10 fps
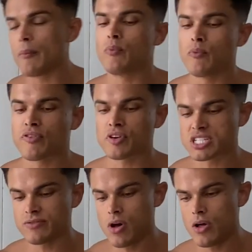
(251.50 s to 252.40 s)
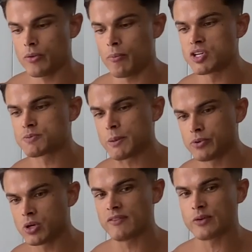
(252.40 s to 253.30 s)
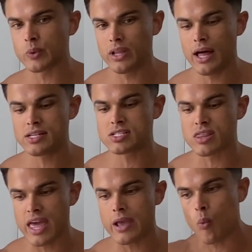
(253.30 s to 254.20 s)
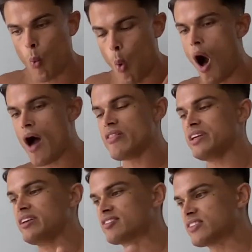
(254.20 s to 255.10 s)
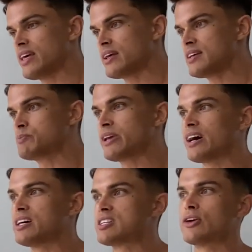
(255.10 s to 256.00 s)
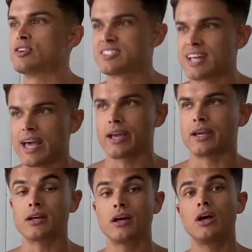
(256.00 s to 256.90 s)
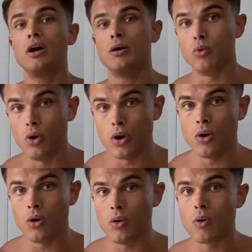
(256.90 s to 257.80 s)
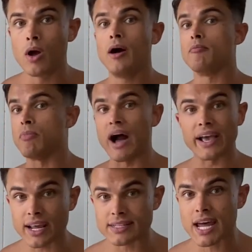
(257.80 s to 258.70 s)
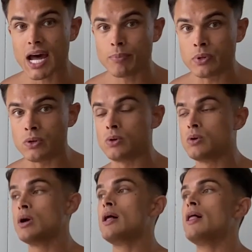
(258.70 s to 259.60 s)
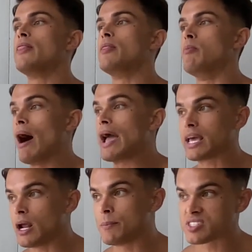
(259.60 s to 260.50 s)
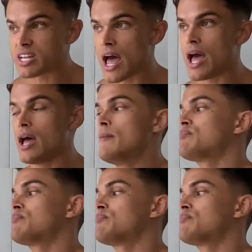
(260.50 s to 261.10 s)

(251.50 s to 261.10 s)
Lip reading: First of all, most people don't even realize they want these things because they're saying, whoa, might get taboo, might get upset.